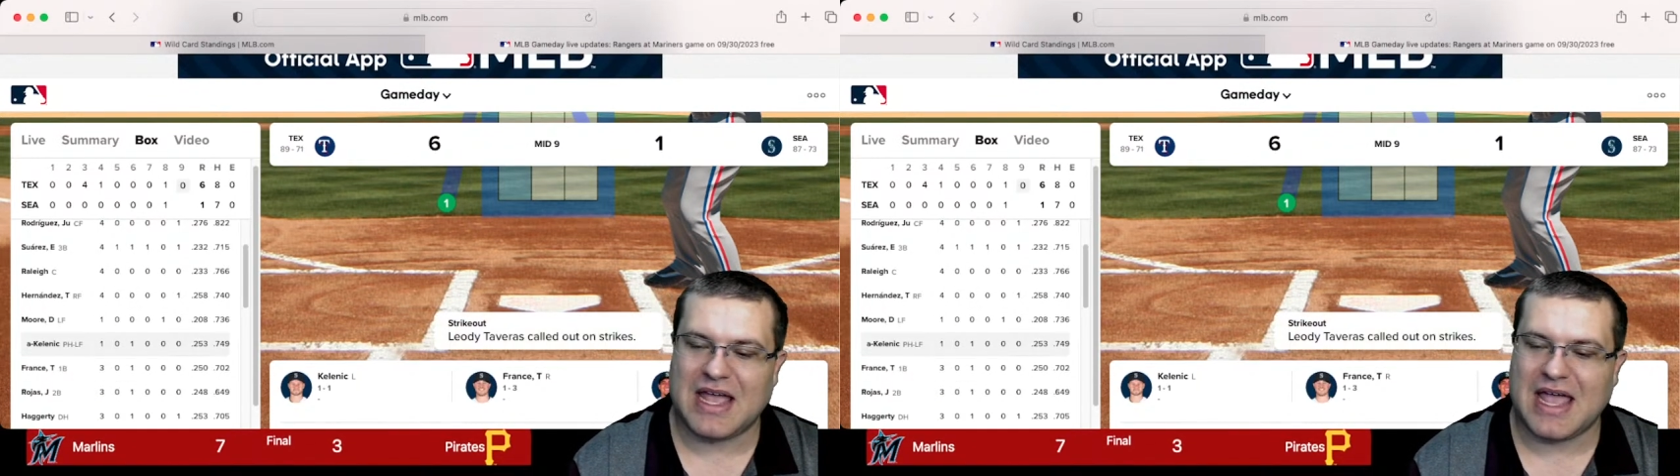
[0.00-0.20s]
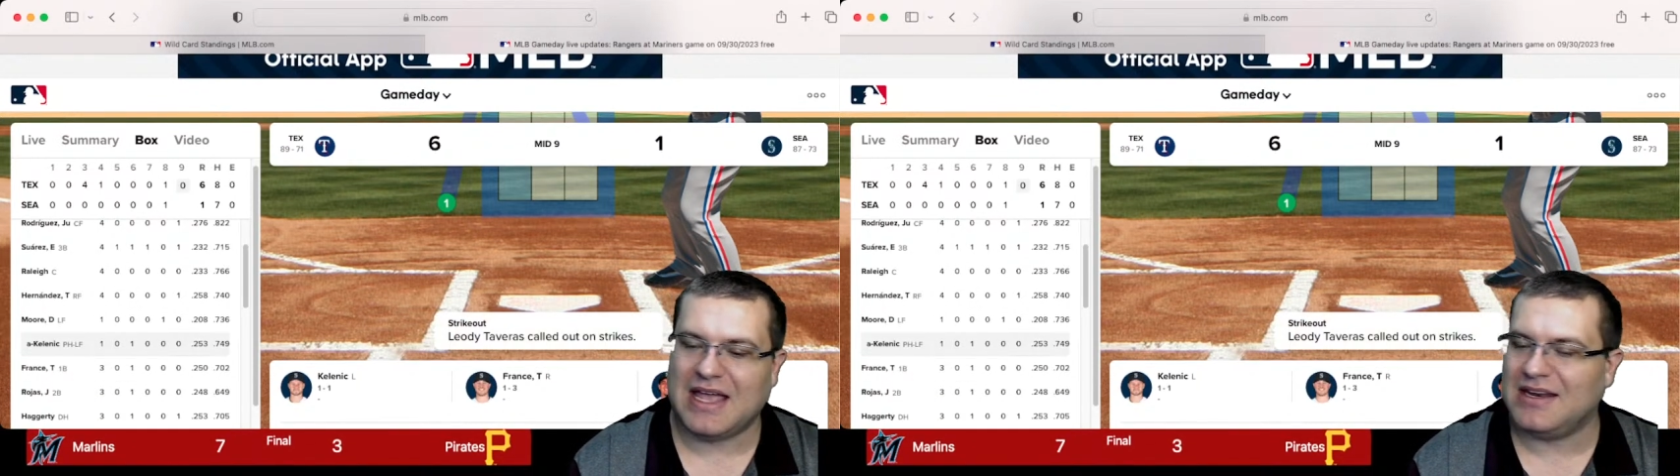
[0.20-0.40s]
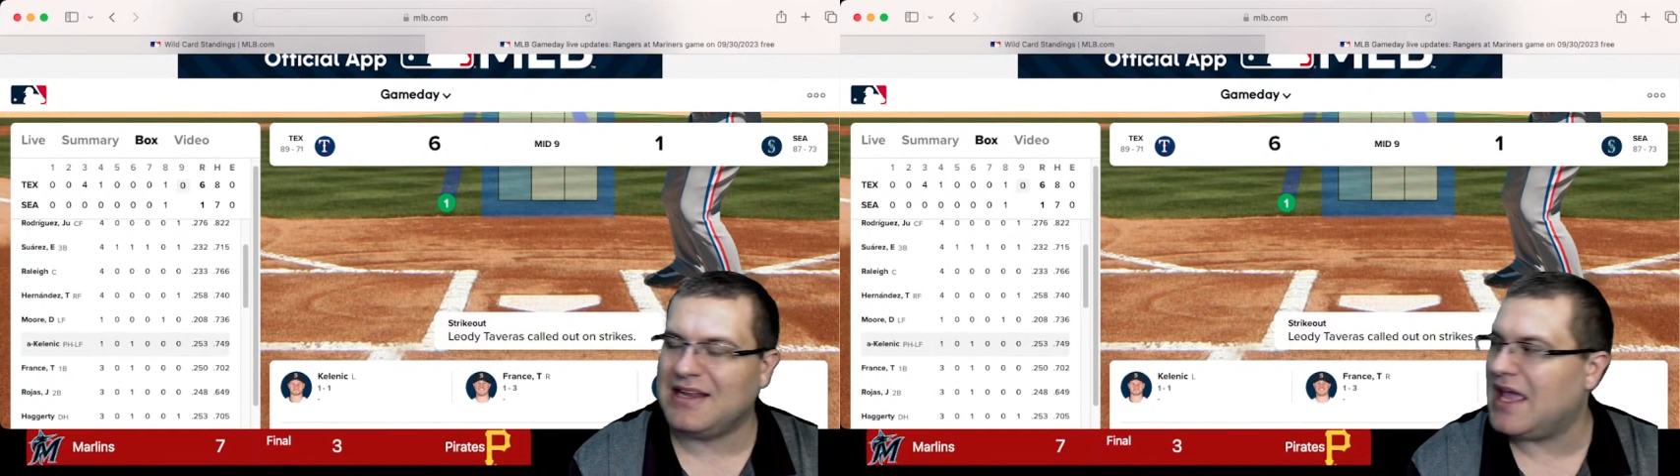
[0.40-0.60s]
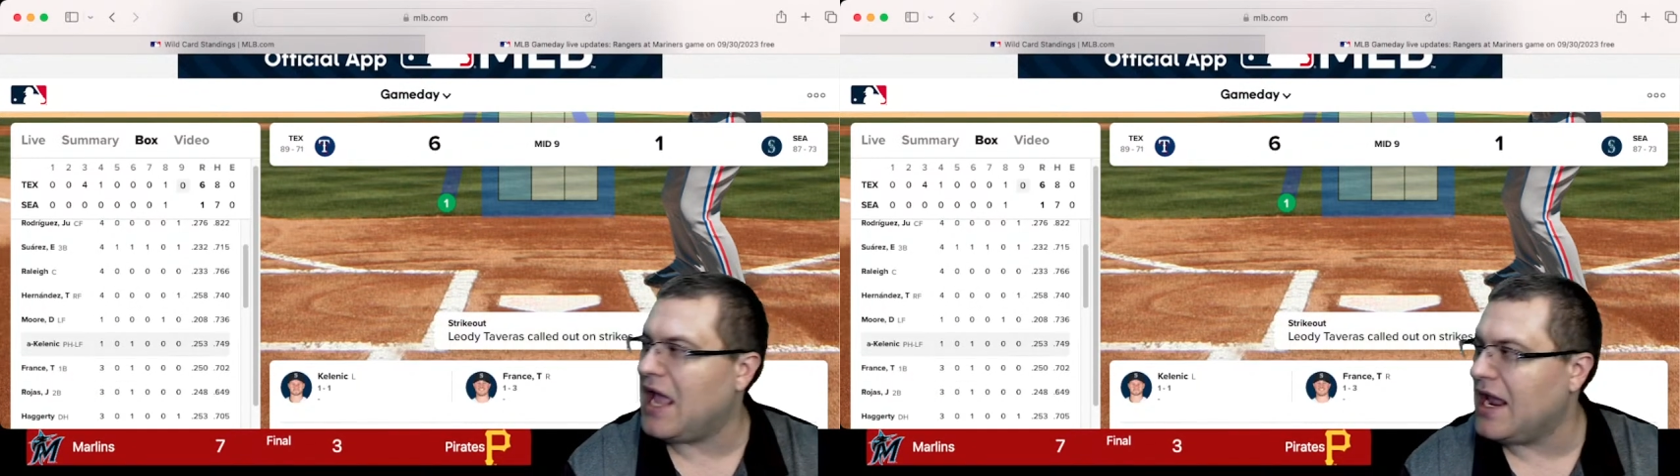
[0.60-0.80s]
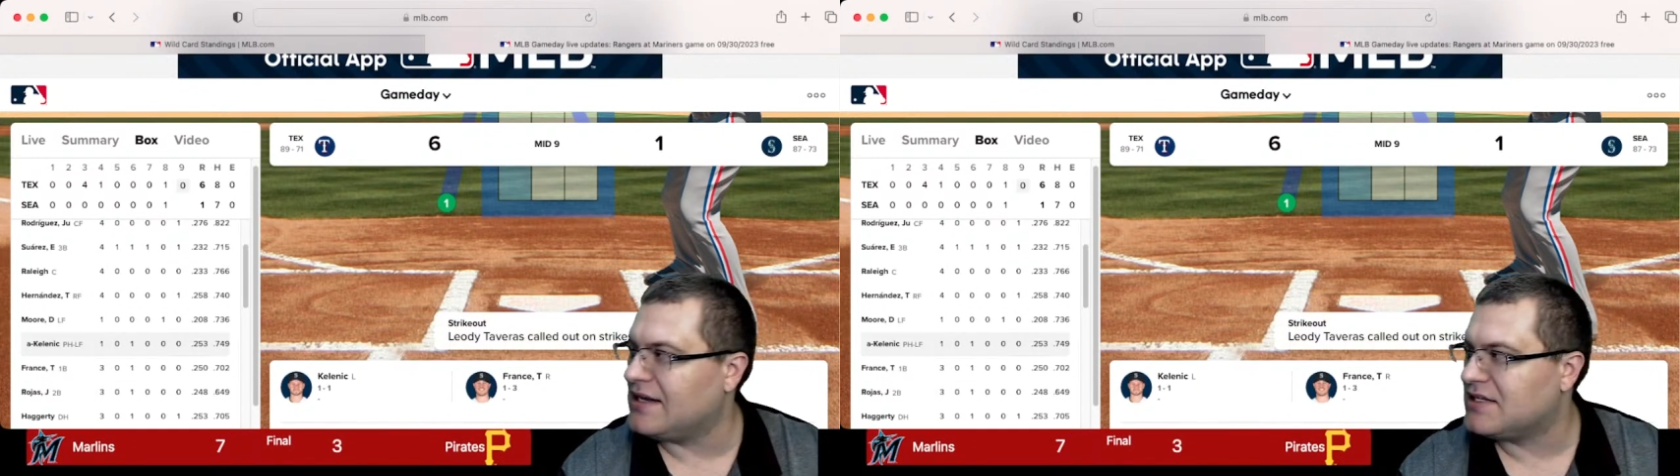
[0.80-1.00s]
and
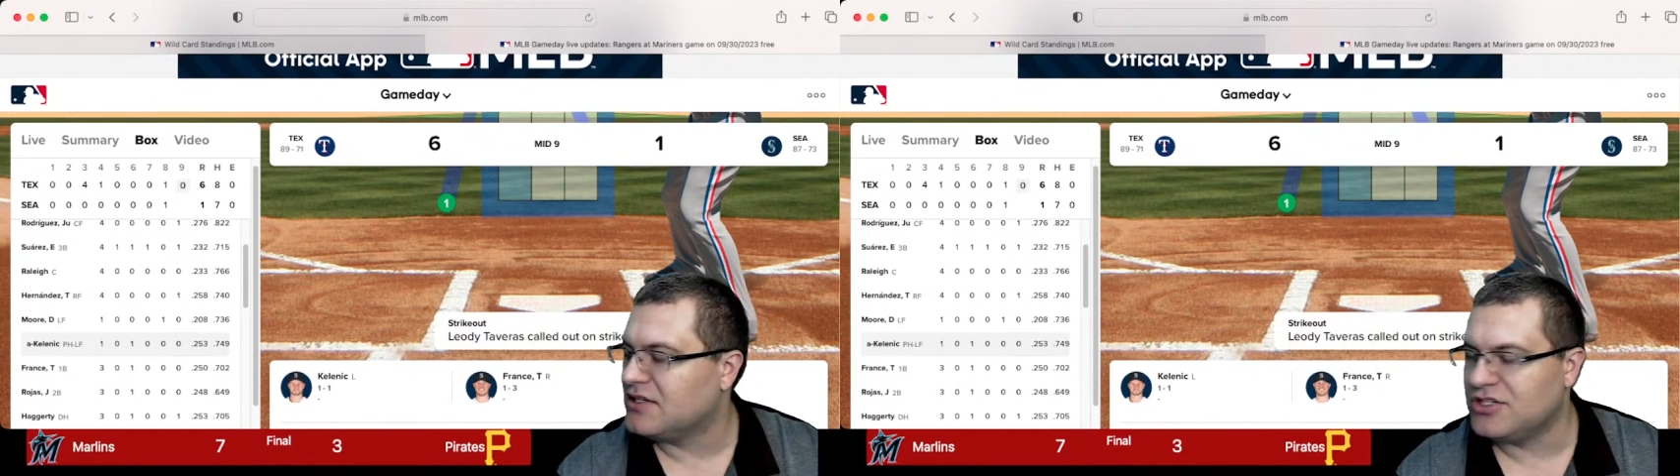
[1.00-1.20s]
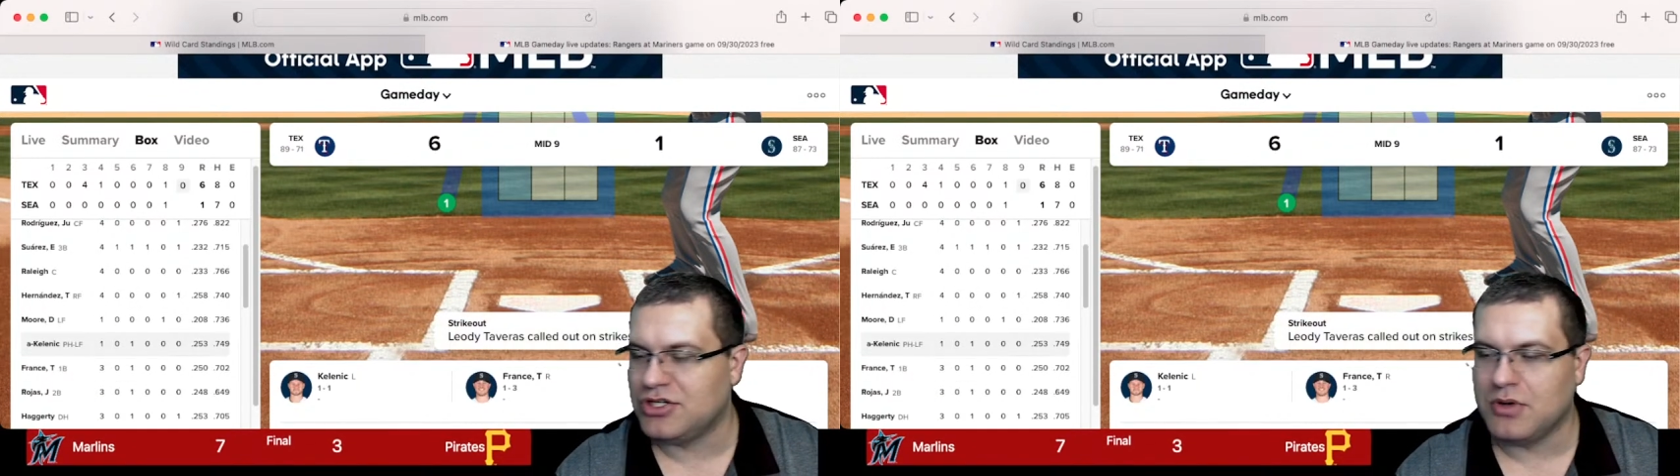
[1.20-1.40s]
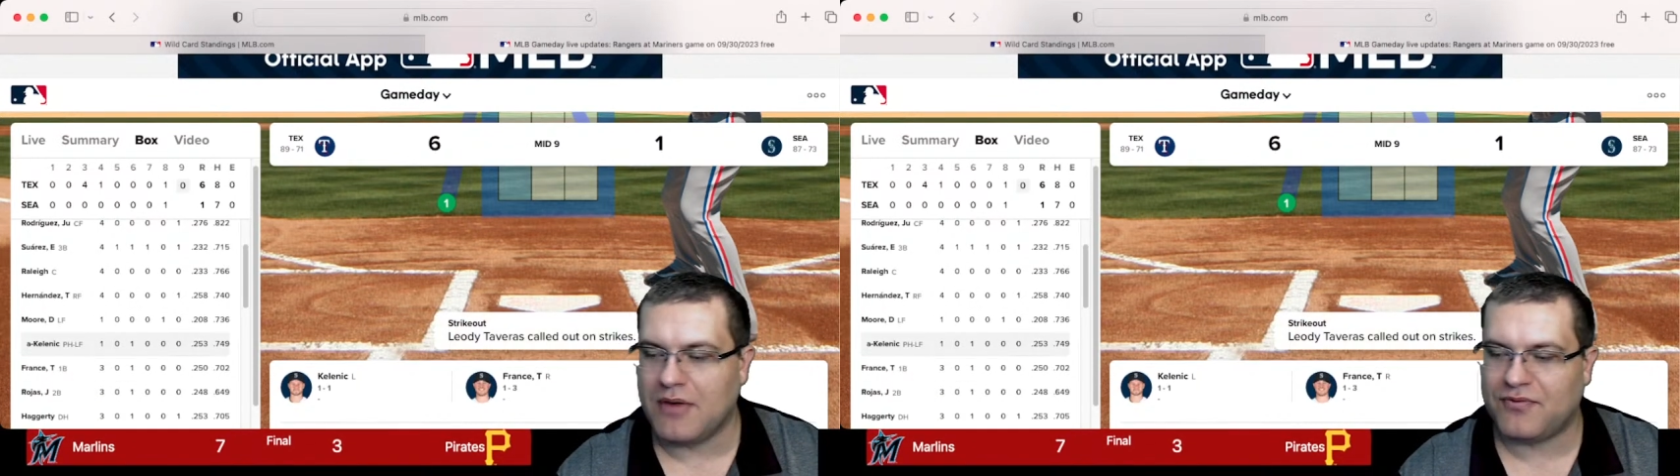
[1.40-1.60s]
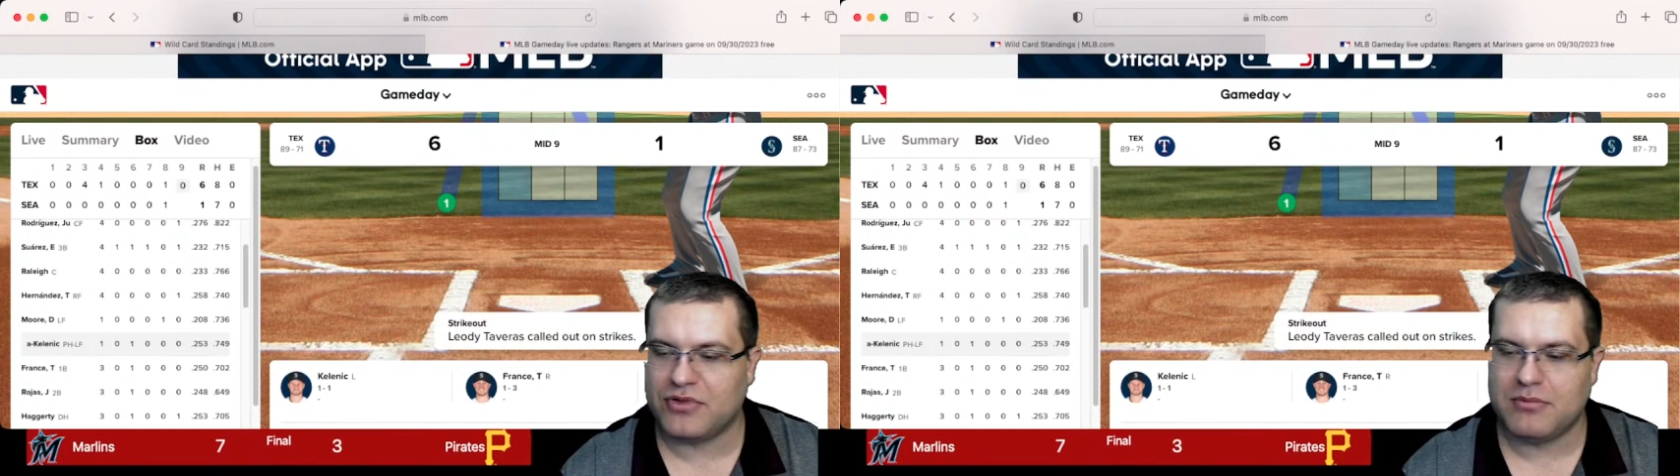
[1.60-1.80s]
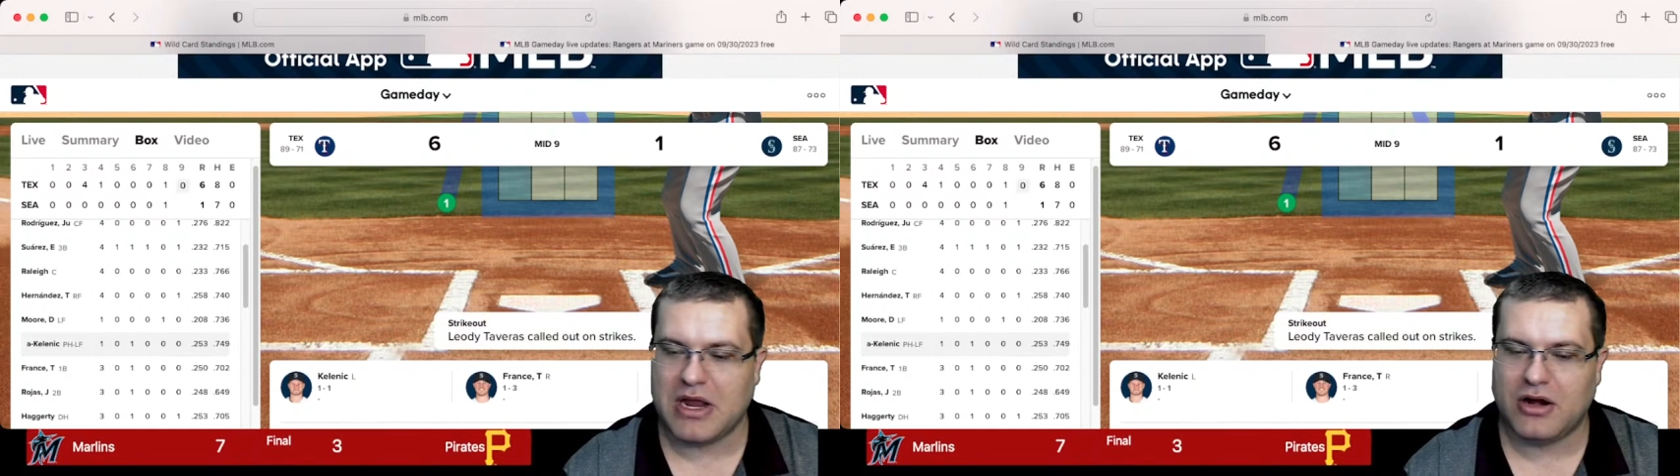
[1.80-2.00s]
8 due up for
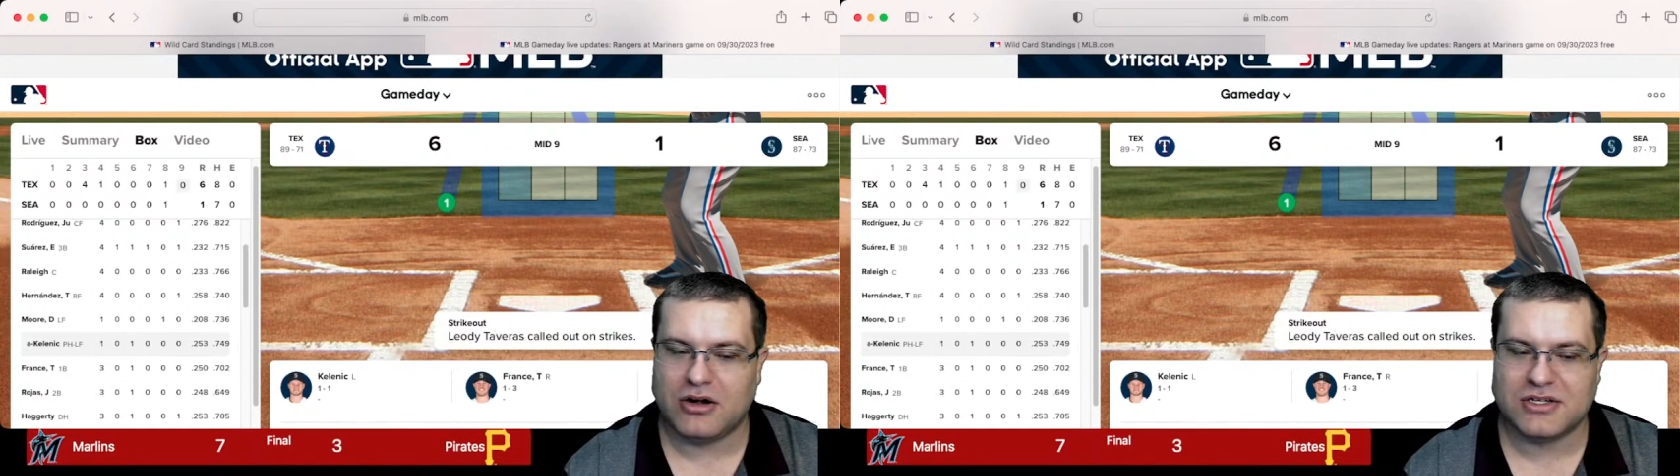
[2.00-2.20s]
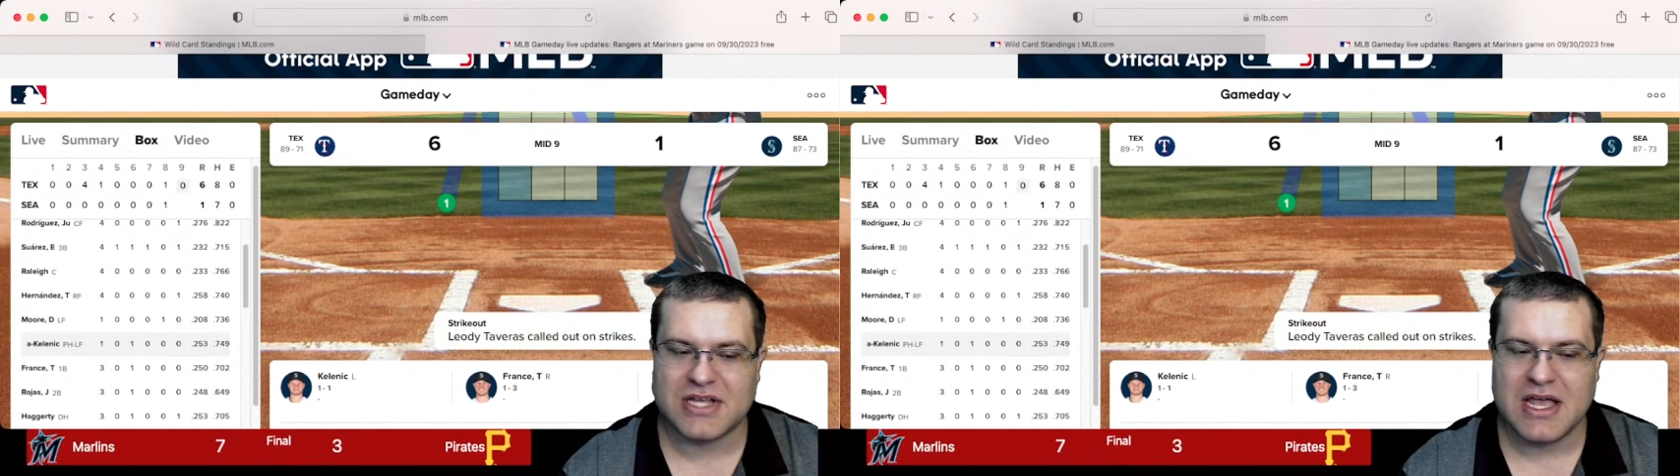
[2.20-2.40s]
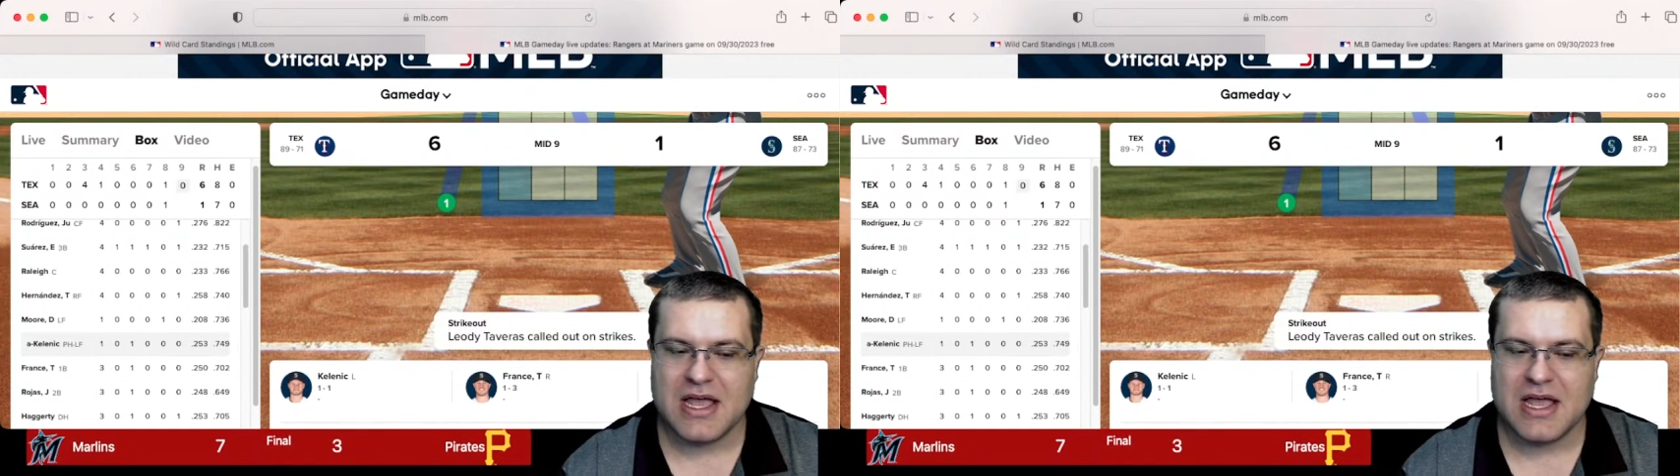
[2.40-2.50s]
the Mariners.